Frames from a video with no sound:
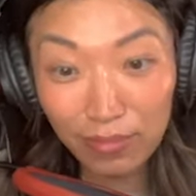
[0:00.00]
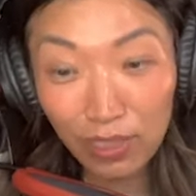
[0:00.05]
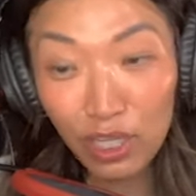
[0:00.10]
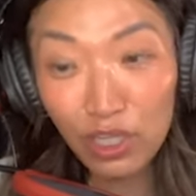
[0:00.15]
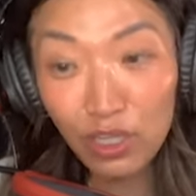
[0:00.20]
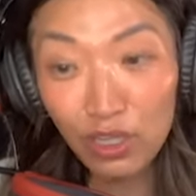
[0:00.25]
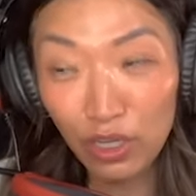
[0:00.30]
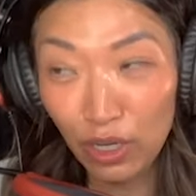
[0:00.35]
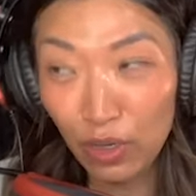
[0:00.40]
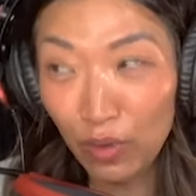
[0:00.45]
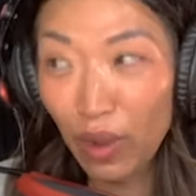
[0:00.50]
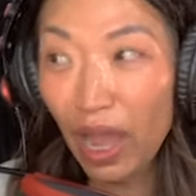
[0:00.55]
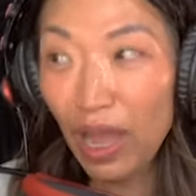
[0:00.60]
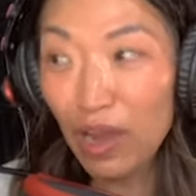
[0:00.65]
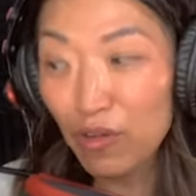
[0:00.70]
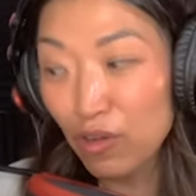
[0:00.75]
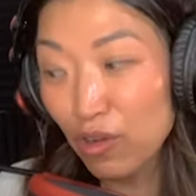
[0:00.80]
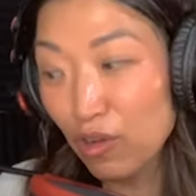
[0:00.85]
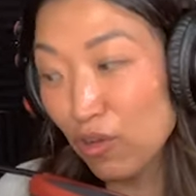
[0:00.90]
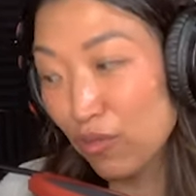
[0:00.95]

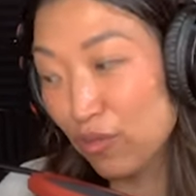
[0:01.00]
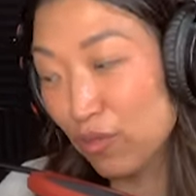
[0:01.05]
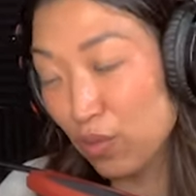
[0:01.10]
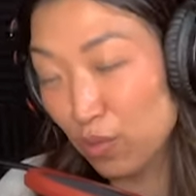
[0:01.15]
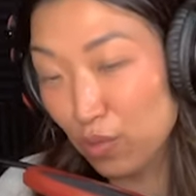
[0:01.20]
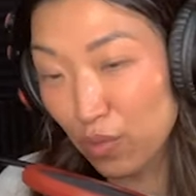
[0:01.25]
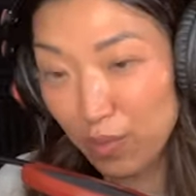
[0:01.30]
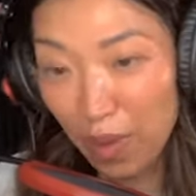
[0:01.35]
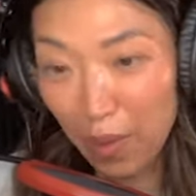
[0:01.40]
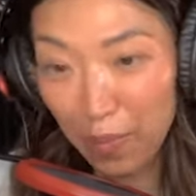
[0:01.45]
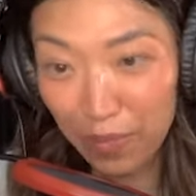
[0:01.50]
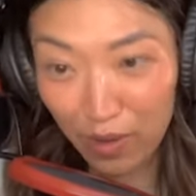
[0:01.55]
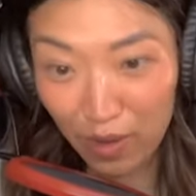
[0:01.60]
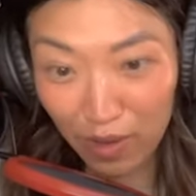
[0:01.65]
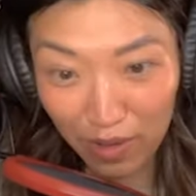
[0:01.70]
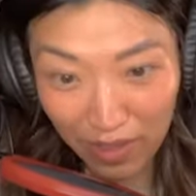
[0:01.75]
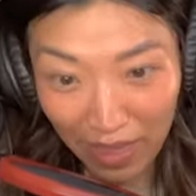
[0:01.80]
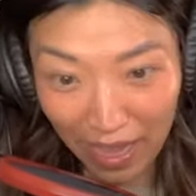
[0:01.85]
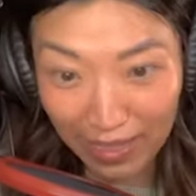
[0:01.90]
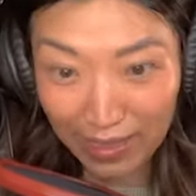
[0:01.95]
I don't know if you
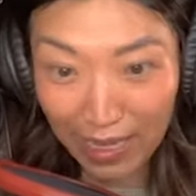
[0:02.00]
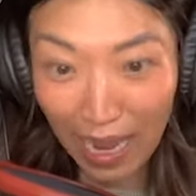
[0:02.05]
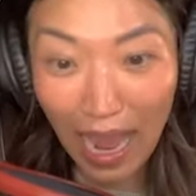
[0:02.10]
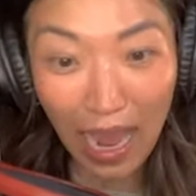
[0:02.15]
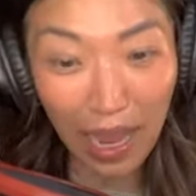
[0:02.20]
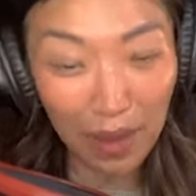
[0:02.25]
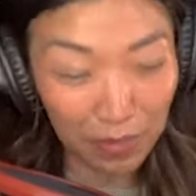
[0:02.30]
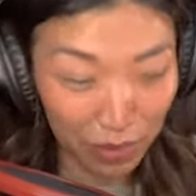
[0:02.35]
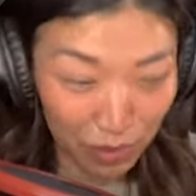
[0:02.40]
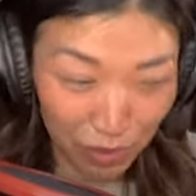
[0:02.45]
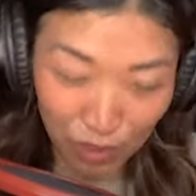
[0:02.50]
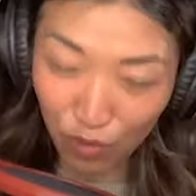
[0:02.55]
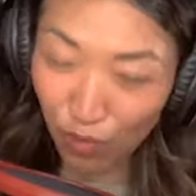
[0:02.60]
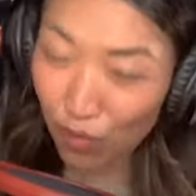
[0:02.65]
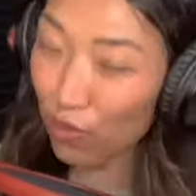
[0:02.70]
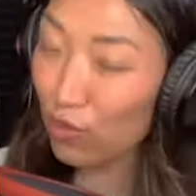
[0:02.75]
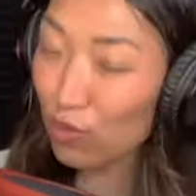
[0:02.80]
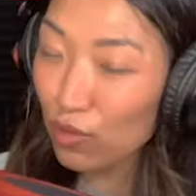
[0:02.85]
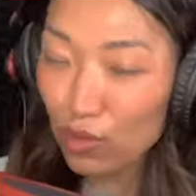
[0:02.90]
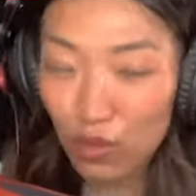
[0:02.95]
remember that time. It
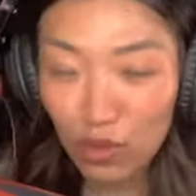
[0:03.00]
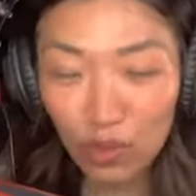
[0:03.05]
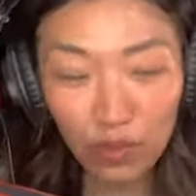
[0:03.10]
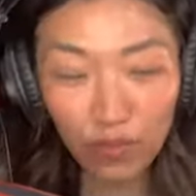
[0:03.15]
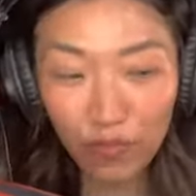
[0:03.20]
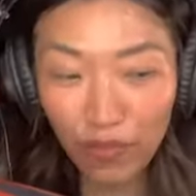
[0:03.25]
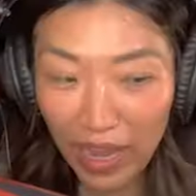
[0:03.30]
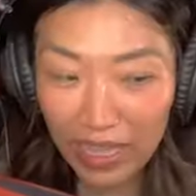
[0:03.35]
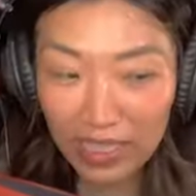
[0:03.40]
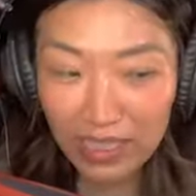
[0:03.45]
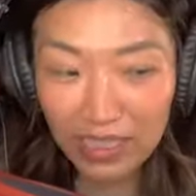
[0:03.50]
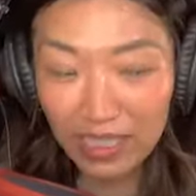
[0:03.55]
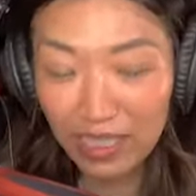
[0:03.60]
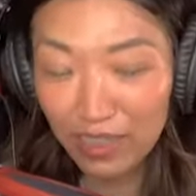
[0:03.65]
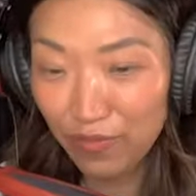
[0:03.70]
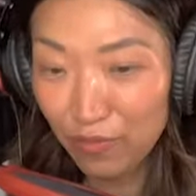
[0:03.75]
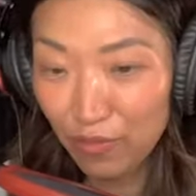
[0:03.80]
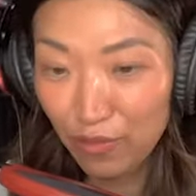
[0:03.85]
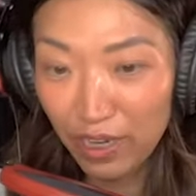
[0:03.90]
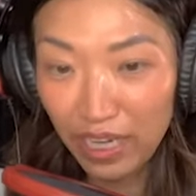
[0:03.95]
was
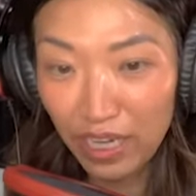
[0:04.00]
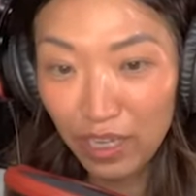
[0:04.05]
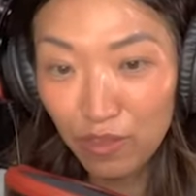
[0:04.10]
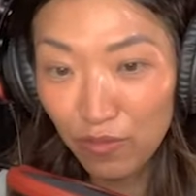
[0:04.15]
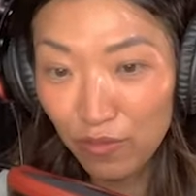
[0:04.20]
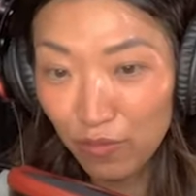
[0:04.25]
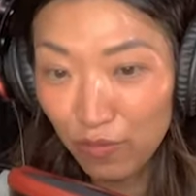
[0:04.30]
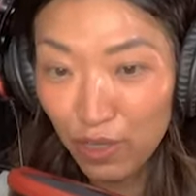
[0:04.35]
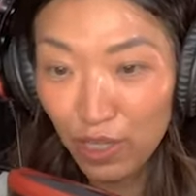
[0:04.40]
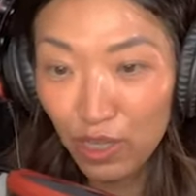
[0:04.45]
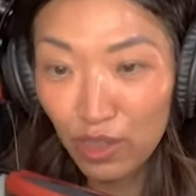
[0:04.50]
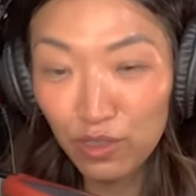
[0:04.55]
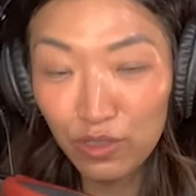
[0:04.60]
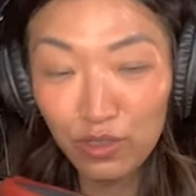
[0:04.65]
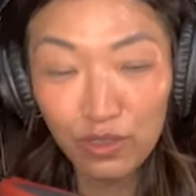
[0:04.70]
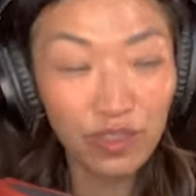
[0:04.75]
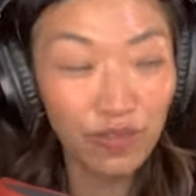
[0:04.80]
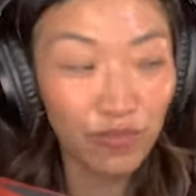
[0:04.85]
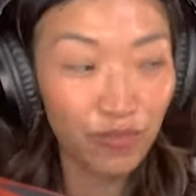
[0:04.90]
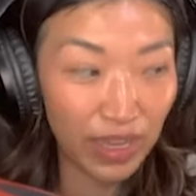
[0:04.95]
fancy free,
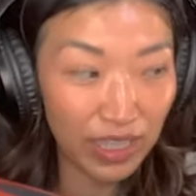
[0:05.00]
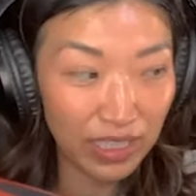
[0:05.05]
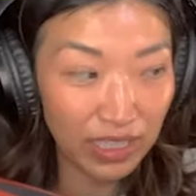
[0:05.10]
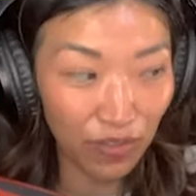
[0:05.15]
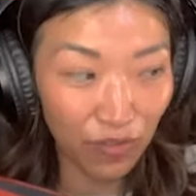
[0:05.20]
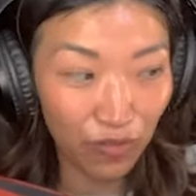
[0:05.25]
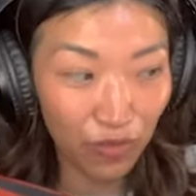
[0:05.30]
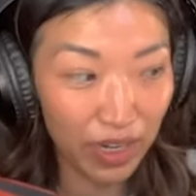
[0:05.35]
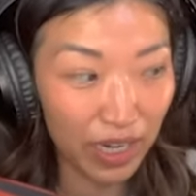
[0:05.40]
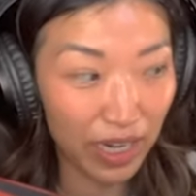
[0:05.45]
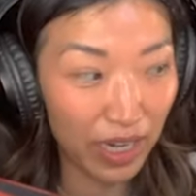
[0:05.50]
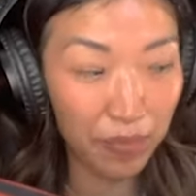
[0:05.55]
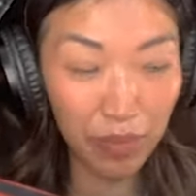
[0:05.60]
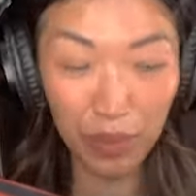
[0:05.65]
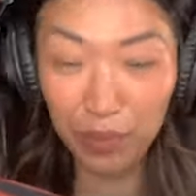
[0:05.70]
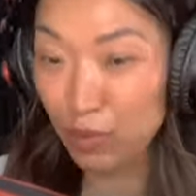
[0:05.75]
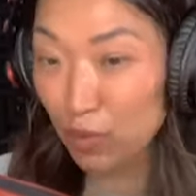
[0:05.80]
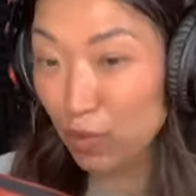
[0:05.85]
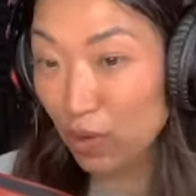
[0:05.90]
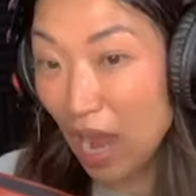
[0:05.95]
footloose and fancy free. People were